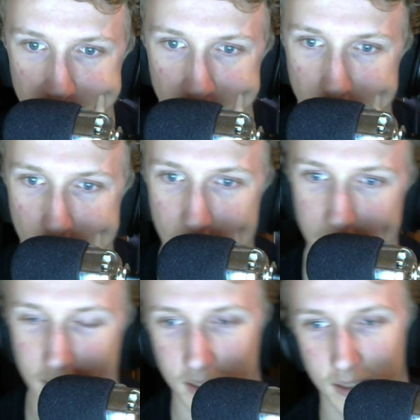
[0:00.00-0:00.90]
I
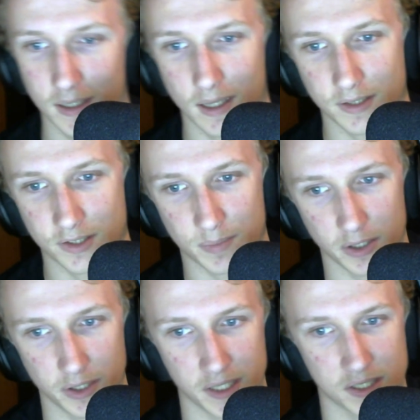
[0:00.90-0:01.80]
think, to be
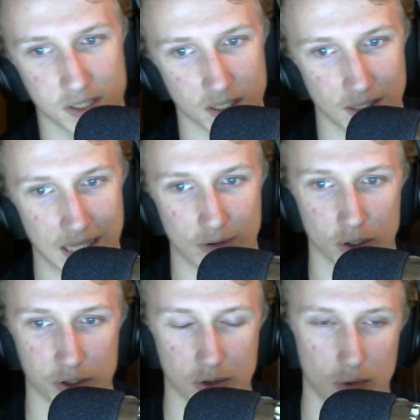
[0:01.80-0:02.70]
honest, they're a
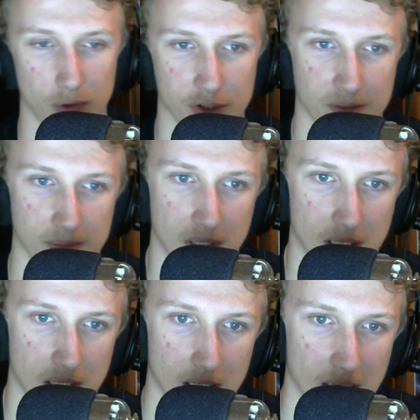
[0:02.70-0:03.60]
lost cause.
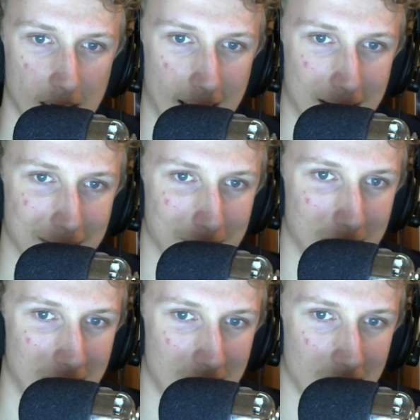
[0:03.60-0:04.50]
And for
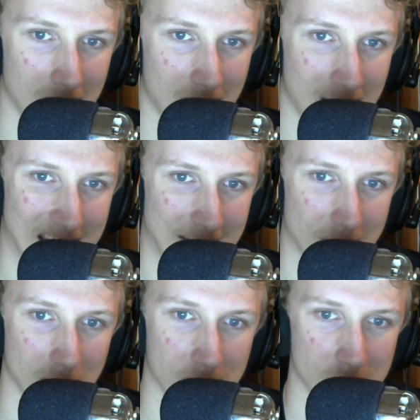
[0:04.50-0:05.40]
me, even
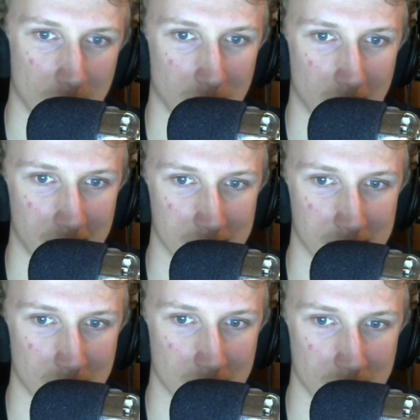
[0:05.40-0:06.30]
though the same players,
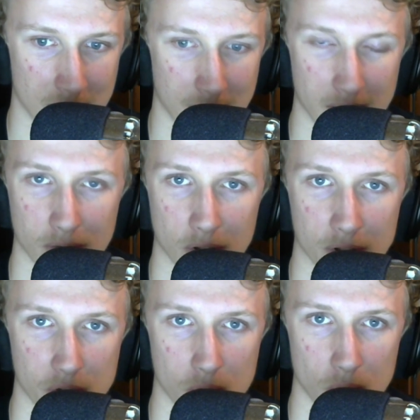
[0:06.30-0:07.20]
Villa are lost
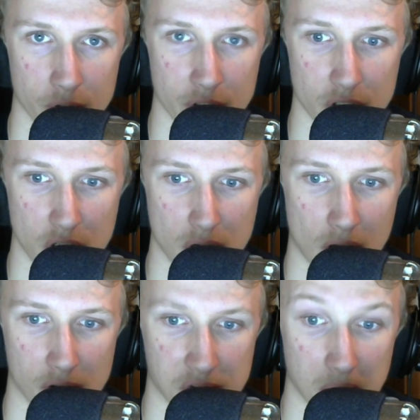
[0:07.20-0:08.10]
cause.
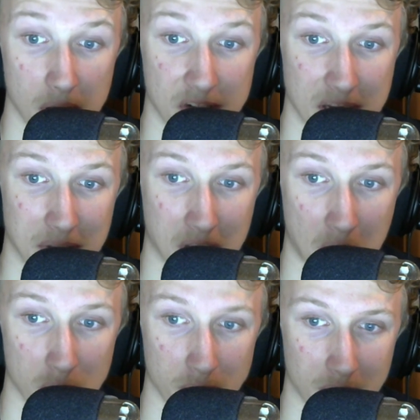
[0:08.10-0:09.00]
Newcastle are the only team in the
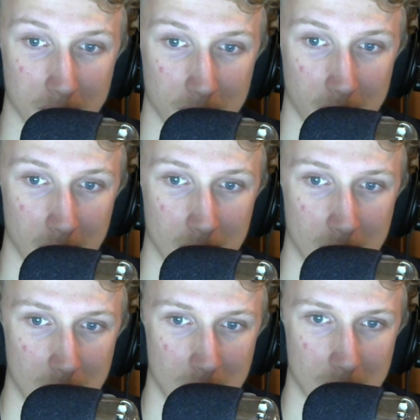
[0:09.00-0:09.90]
current bottom three
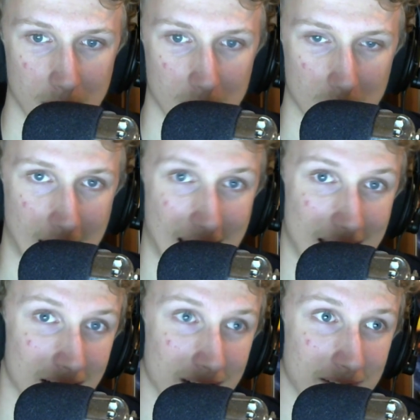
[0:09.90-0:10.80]
that
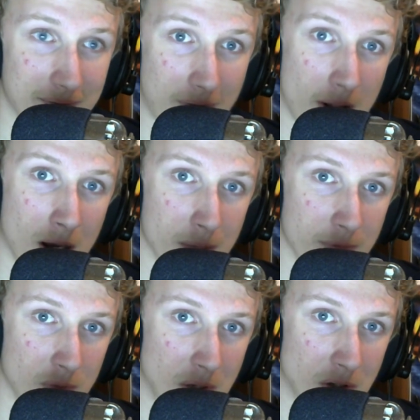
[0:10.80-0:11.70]
can fight up for
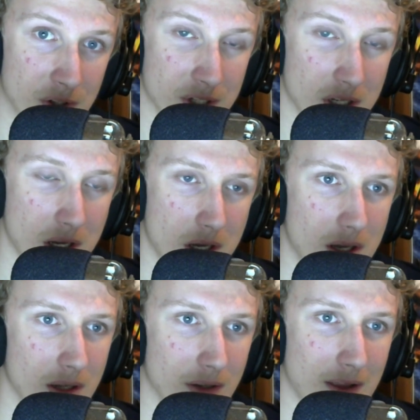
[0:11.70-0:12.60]
me because
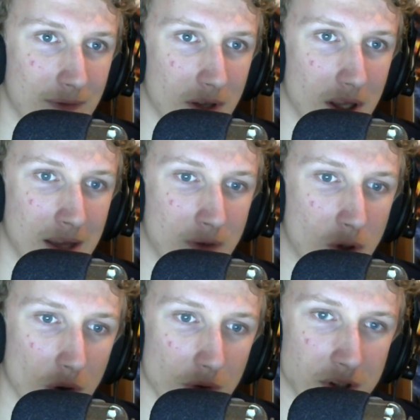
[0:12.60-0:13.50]
they've they've
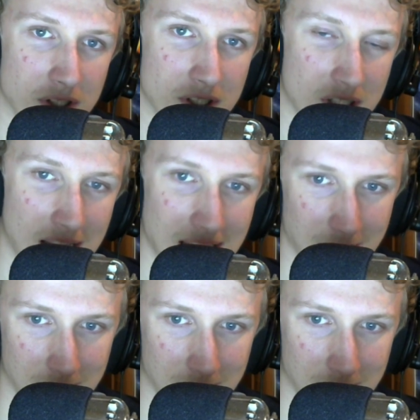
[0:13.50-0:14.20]
got the team